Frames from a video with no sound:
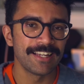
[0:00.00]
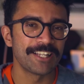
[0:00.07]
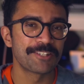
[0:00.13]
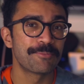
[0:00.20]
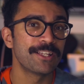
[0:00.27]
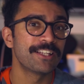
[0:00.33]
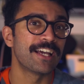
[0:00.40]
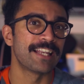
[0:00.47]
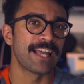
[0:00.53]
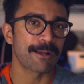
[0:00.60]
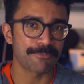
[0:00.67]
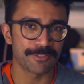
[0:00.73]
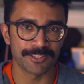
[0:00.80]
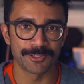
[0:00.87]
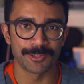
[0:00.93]
It's been an
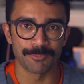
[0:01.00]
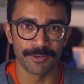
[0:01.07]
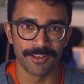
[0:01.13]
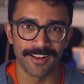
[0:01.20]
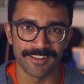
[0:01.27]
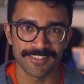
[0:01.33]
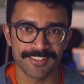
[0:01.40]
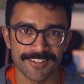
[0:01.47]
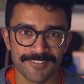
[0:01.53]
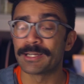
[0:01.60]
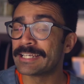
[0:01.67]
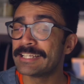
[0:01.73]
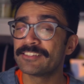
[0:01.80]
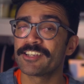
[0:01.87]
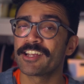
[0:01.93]
absolute blast.
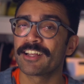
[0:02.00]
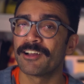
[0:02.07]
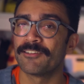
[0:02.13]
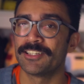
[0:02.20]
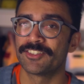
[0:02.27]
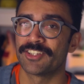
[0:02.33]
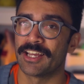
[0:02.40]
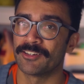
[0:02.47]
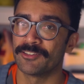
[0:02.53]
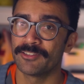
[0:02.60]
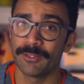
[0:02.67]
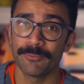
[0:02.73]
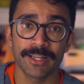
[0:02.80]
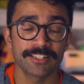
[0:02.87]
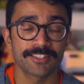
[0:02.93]
Please check out his channel.
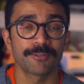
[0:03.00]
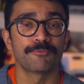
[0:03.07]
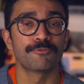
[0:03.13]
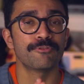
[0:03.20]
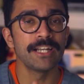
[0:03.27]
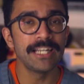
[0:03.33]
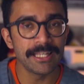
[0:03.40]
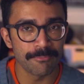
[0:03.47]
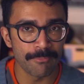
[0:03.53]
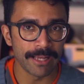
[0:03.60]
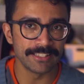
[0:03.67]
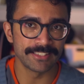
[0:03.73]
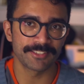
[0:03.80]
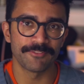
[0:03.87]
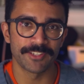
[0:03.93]
He makes some really
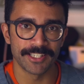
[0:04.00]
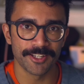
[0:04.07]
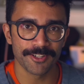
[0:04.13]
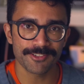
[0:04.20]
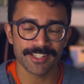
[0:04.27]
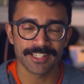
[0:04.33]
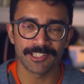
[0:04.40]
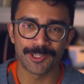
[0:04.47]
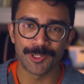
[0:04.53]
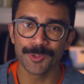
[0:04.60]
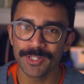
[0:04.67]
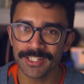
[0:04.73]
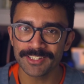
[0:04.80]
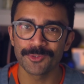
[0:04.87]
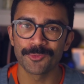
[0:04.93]
amazing videos,
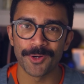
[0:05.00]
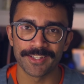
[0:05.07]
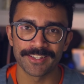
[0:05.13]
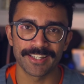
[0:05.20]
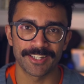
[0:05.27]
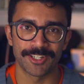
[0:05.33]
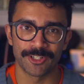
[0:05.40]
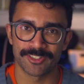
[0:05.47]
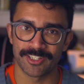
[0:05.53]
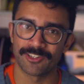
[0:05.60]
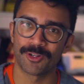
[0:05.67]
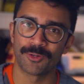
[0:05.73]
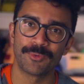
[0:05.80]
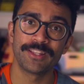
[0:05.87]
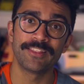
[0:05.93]
including the one that goes
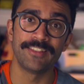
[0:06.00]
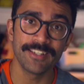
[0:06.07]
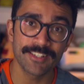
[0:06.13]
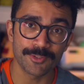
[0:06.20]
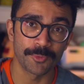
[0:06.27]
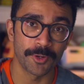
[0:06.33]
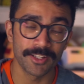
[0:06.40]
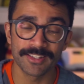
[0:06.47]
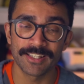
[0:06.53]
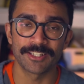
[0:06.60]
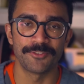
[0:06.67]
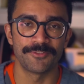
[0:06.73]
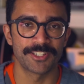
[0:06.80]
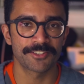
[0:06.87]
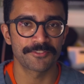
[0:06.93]
along with this one that
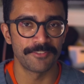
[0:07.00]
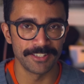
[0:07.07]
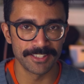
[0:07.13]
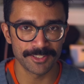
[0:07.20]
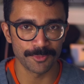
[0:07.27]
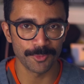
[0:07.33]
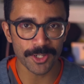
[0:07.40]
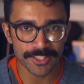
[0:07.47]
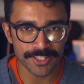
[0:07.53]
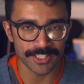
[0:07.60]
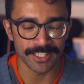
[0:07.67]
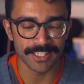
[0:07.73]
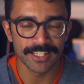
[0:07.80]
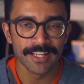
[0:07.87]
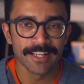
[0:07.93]
you've just finished
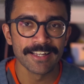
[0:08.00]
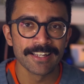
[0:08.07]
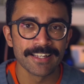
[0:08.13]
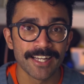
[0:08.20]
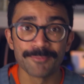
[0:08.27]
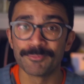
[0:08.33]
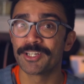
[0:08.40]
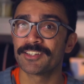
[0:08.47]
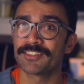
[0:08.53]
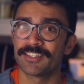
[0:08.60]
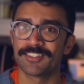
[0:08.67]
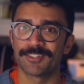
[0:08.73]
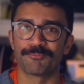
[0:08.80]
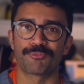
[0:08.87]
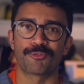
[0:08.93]
watching. And because
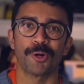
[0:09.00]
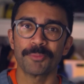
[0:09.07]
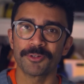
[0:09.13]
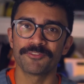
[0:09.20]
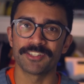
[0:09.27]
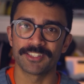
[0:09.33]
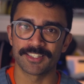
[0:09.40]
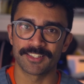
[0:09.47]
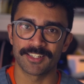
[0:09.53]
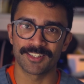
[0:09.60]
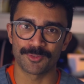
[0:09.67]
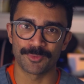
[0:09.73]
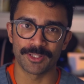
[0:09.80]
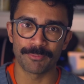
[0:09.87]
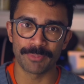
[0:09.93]
he's a proper
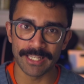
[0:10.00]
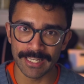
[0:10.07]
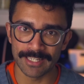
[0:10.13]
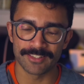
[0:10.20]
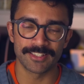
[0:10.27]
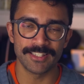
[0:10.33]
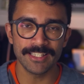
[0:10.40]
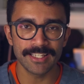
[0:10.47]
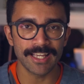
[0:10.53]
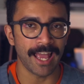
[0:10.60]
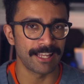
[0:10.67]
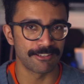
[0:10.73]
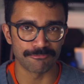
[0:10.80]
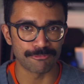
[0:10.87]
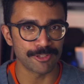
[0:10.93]
physicist with a PhD
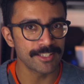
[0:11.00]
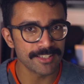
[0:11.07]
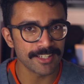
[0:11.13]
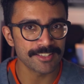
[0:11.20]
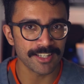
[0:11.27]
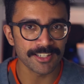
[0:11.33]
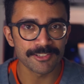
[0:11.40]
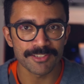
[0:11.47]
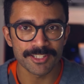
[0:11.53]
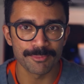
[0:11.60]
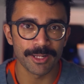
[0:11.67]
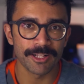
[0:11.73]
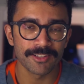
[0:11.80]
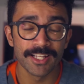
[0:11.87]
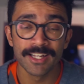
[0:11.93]
and research under his
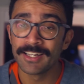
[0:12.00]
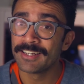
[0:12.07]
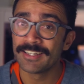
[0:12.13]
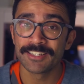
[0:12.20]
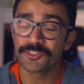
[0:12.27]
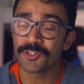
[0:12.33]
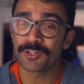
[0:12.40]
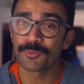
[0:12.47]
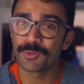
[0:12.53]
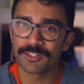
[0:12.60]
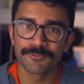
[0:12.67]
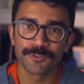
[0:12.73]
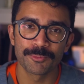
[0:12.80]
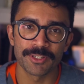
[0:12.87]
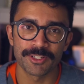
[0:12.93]
belt, he's got a
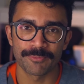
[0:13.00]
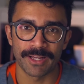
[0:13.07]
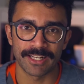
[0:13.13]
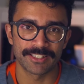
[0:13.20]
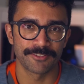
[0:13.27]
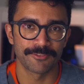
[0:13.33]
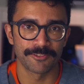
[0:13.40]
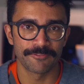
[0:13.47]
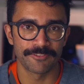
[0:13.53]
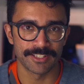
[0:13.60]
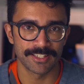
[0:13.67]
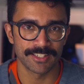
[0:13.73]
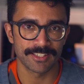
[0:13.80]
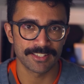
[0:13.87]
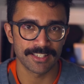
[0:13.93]
wonderful perspective on
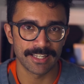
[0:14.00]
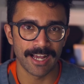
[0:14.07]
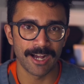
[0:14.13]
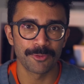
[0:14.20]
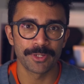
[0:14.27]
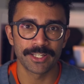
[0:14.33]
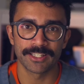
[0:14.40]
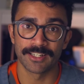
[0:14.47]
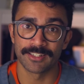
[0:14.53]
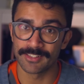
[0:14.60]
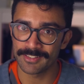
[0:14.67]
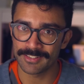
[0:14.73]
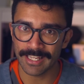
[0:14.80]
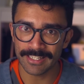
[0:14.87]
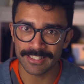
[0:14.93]
physics and how we can
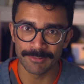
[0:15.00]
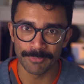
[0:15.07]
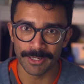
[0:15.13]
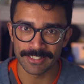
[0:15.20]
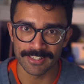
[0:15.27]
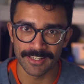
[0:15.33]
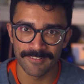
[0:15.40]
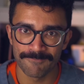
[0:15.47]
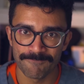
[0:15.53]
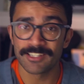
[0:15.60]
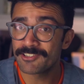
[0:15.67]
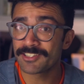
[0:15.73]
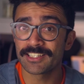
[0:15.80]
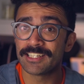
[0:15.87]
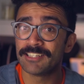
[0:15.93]
understand it better.
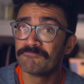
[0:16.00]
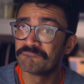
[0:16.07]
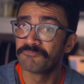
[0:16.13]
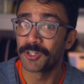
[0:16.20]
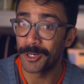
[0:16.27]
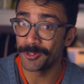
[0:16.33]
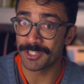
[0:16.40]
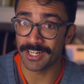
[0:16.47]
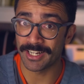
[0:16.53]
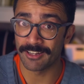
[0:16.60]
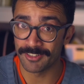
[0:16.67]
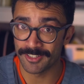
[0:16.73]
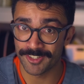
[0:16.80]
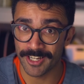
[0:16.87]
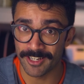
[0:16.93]
Seriously, go check
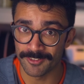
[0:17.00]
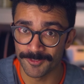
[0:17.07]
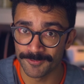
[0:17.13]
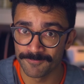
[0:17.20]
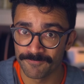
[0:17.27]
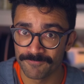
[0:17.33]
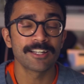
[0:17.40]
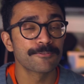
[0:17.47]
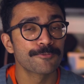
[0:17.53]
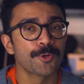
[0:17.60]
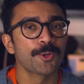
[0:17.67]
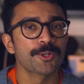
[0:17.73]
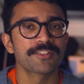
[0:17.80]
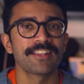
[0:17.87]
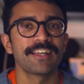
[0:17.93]
out his channel. And of
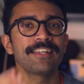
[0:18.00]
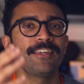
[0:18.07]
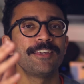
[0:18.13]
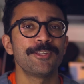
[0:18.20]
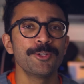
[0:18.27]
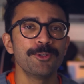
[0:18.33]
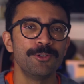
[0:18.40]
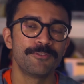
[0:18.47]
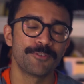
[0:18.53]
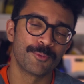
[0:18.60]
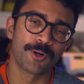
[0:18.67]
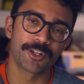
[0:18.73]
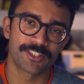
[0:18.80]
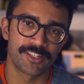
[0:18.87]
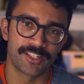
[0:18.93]
course, thank you for
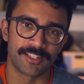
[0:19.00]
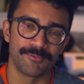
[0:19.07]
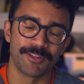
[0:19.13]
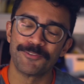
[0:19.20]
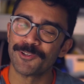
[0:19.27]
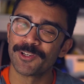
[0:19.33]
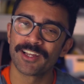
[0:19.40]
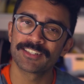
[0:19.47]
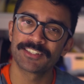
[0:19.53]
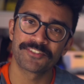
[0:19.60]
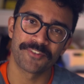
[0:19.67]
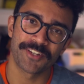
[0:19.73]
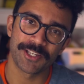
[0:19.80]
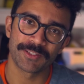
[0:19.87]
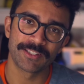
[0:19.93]
watching. If you like this
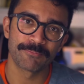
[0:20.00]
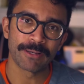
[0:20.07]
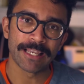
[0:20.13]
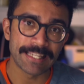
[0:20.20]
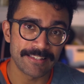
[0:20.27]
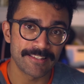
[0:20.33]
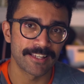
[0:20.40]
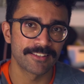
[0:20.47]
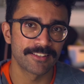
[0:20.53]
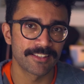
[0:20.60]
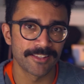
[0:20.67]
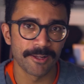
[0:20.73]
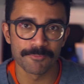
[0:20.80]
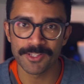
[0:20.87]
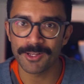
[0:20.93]
video, then please hit the
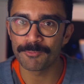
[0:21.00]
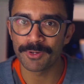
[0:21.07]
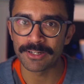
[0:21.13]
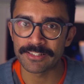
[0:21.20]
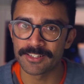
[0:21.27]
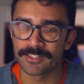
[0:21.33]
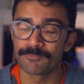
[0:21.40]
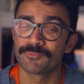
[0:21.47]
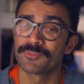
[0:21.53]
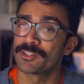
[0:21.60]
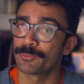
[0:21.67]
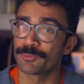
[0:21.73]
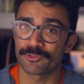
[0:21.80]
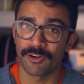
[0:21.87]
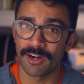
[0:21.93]
thumbs up button,
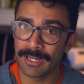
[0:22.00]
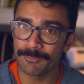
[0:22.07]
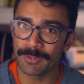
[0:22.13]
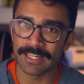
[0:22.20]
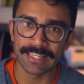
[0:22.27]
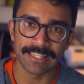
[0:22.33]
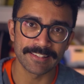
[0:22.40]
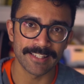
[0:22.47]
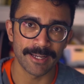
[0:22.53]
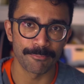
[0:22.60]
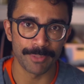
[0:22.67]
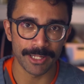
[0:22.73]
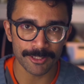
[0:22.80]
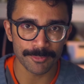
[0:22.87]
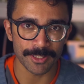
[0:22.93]
subscribe, and hit that
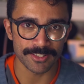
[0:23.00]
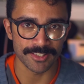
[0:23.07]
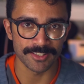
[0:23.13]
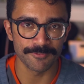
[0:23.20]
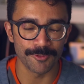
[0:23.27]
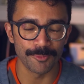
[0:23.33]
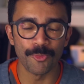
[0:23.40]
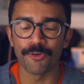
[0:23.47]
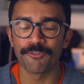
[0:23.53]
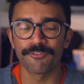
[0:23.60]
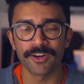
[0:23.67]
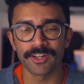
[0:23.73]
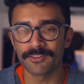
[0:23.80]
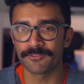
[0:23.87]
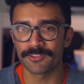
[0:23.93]
bell button for more
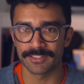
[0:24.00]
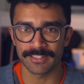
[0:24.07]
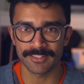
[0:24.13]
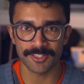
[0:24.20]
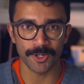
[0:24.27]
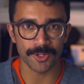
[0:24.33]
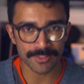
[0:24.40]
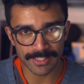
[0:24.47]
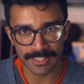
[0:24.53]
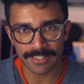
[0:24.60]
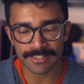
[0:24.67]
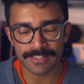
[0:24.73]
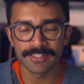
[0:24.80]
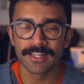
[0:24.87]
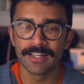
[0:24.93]
fun physics
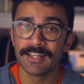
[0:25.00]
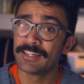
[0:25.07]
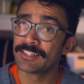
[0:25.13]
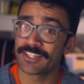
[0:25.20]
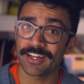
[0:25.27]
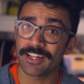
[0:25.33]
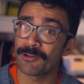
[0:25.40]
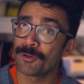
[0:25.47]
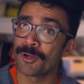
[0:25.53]
content. Check out